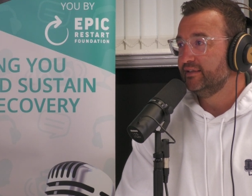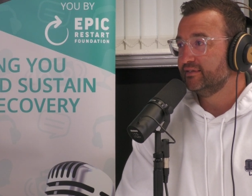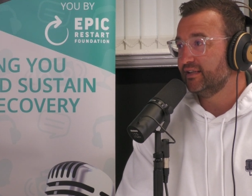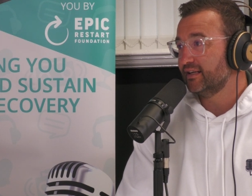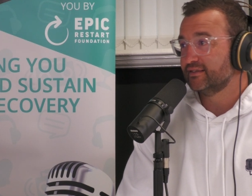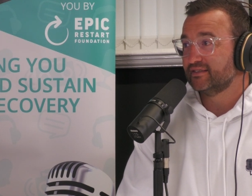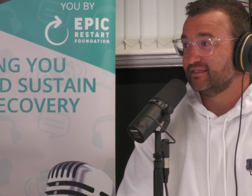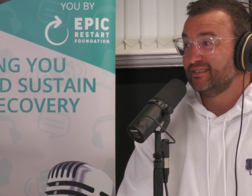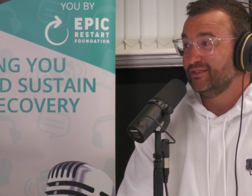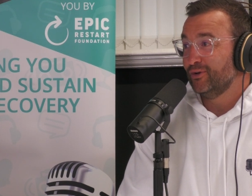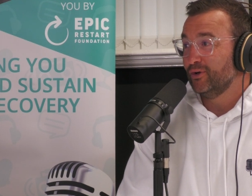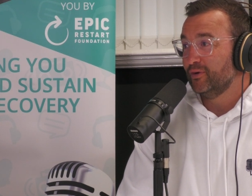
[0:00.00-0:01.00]
That's
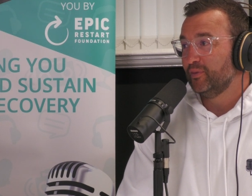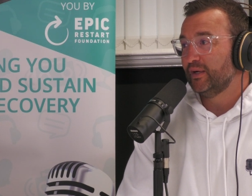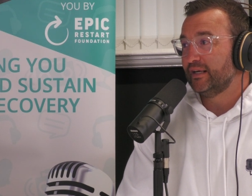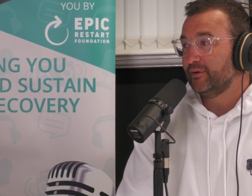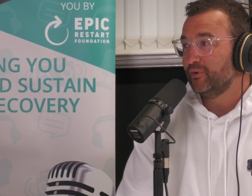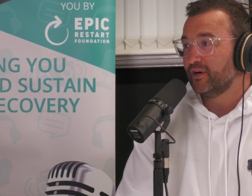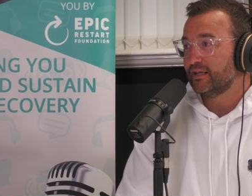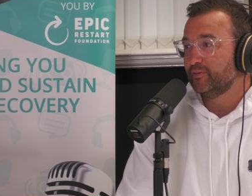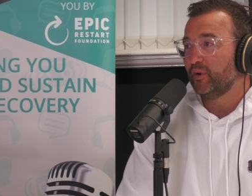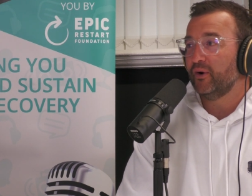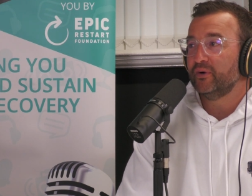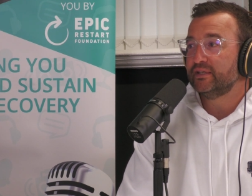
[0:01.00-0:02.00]
ultimately what it's
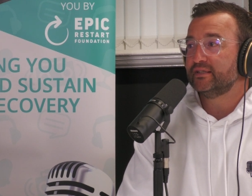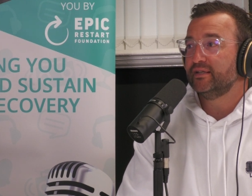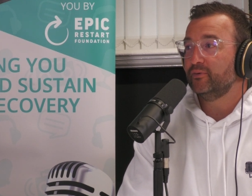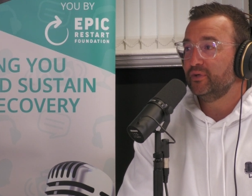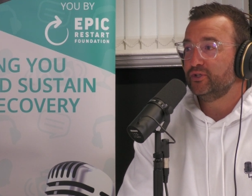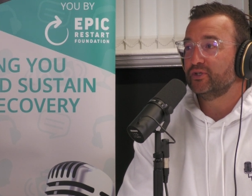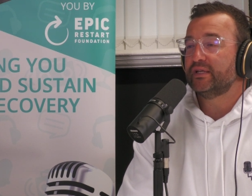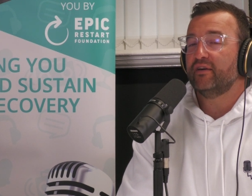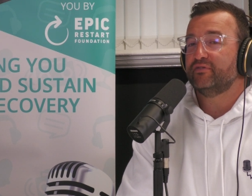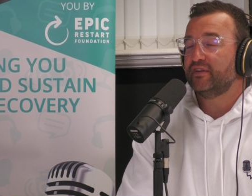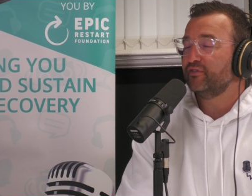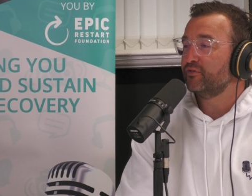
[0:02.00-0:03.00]
about, isn't it? We just
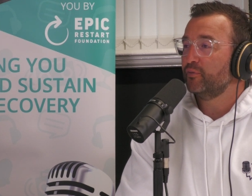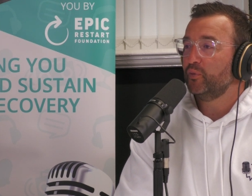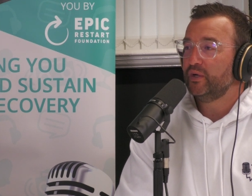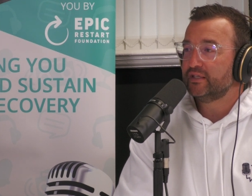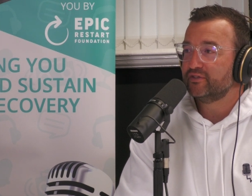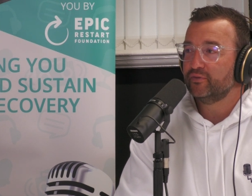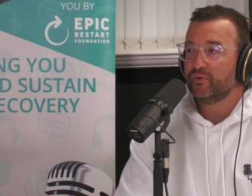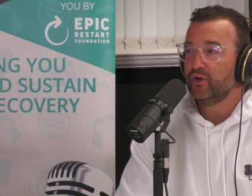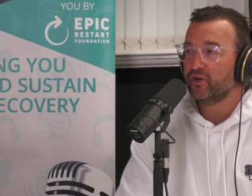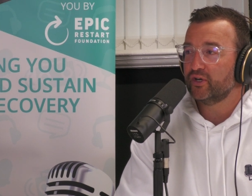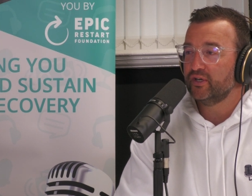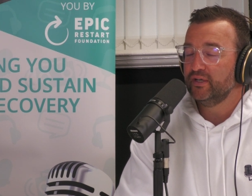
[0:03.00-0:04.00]
have different ways of
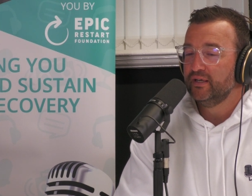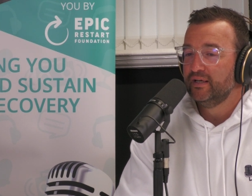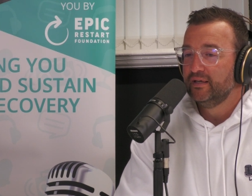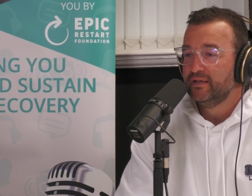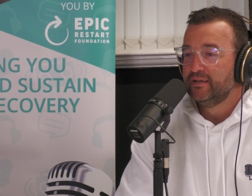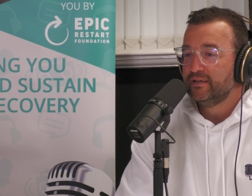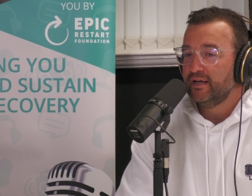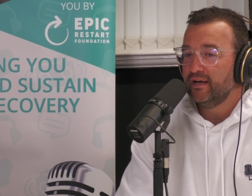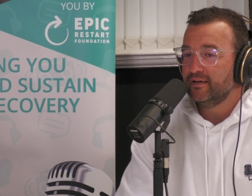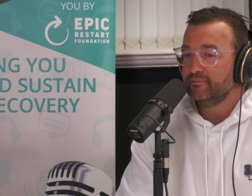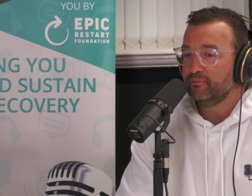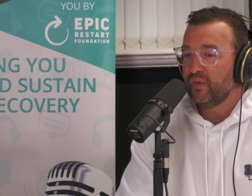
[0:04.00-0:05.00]
working. Mm-hmm.
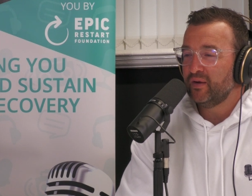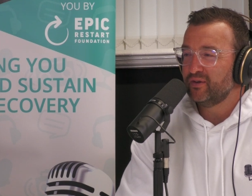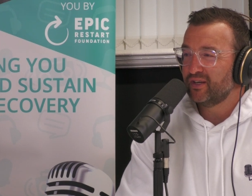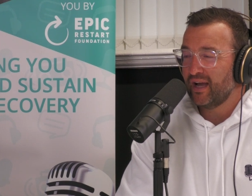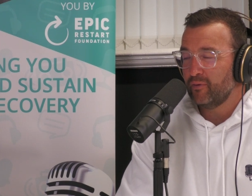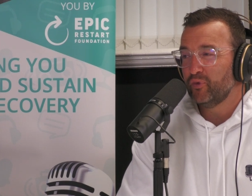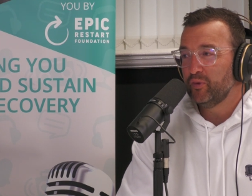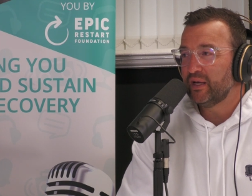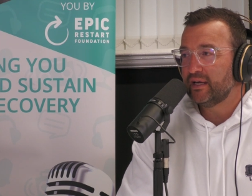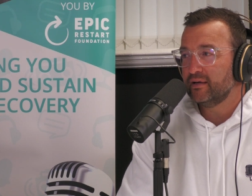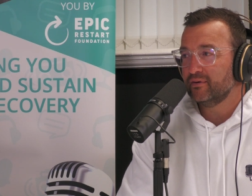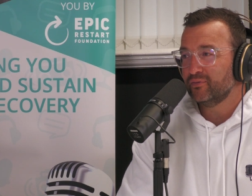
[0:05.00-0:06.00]
And
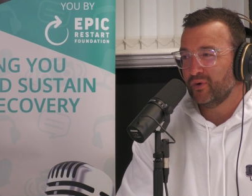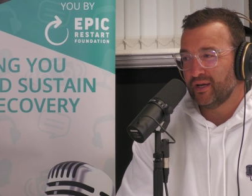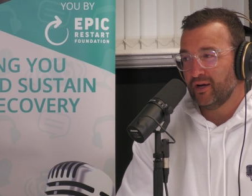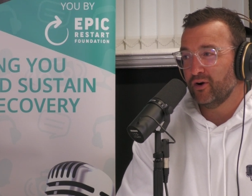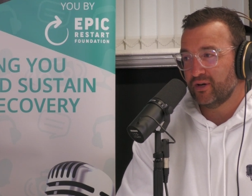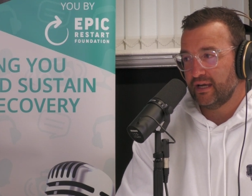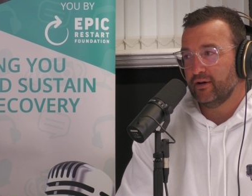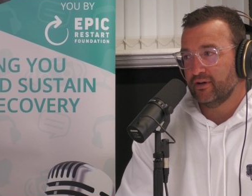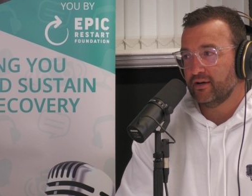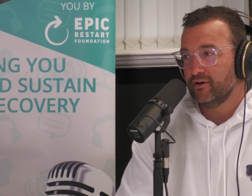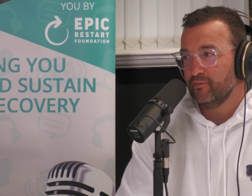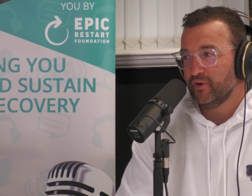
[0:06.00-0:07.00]
we are
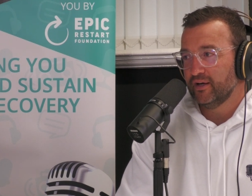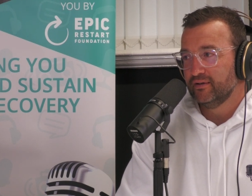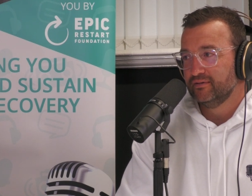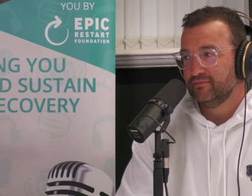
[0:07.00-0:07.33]
chaotic, aren't we?